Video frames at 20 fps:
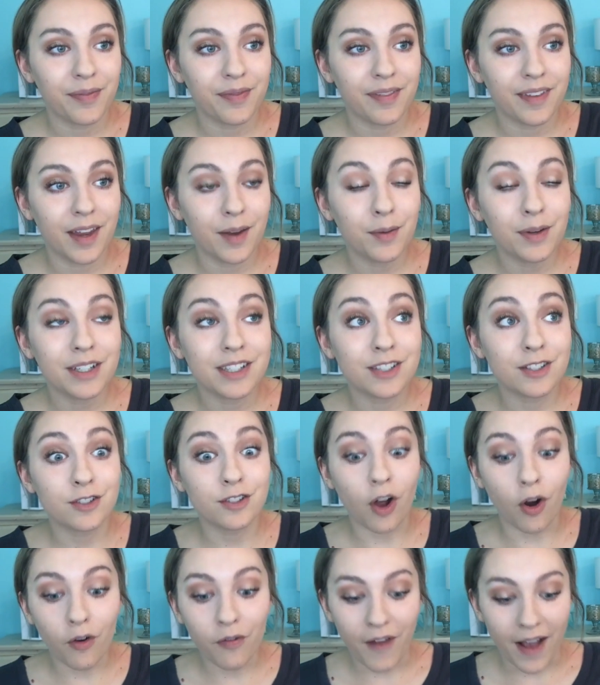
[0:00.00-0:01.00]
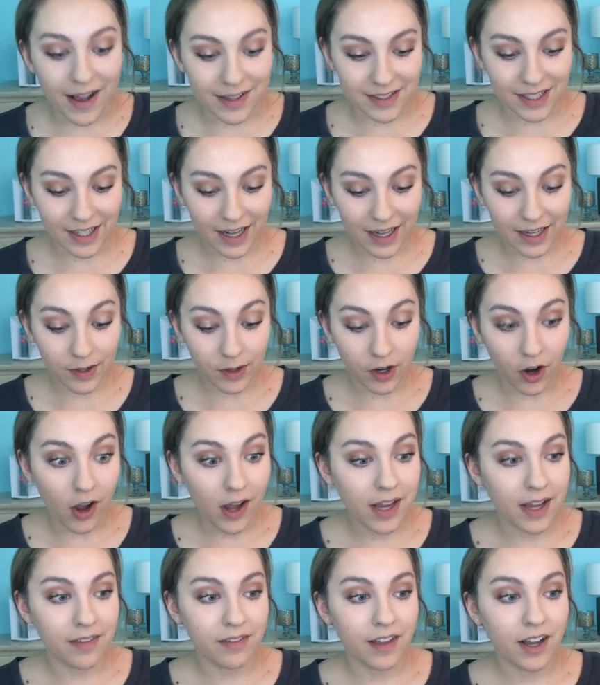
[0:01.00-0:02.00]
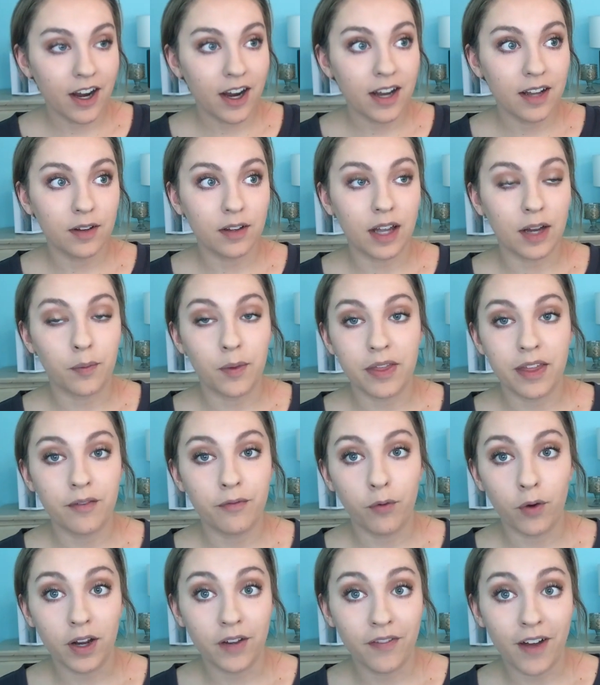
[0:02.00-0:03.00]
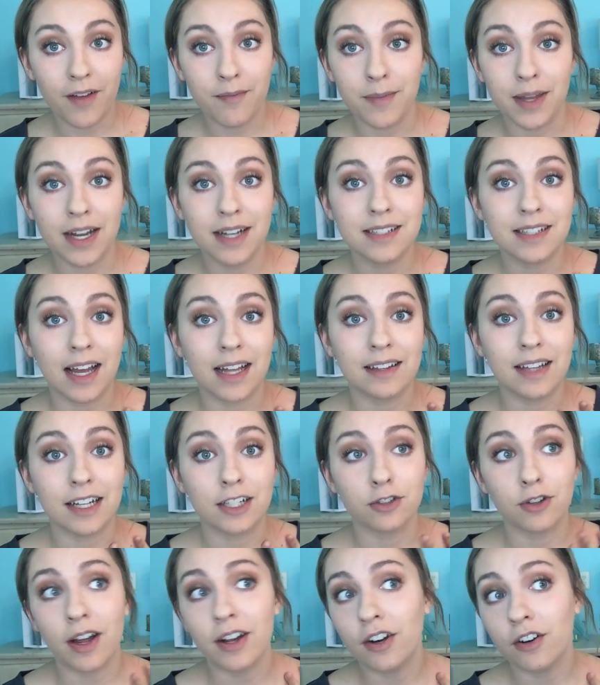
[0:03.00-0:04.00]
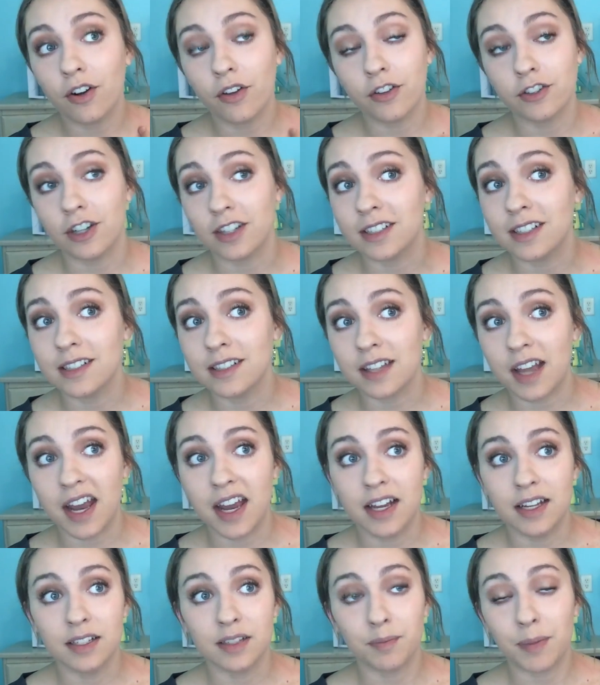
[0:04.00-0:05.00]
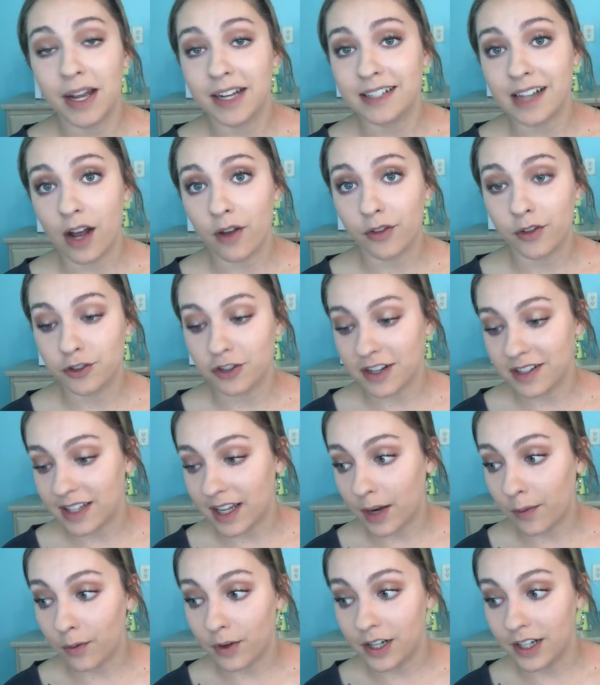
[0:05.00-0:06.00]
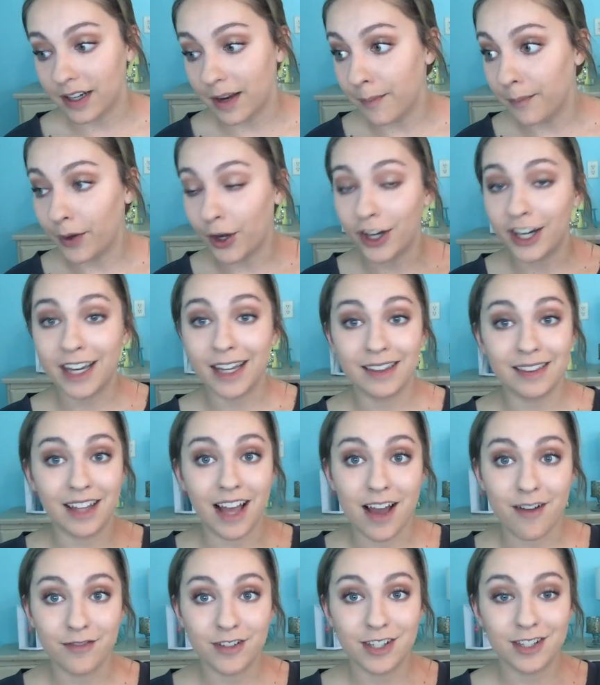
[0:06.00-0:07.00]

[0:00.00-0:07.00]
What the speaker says: it was so fast. Like I got in there and like within 45 minutes, I'd like tried on all the dresses and picked out the dress that I wanted and bought it and left.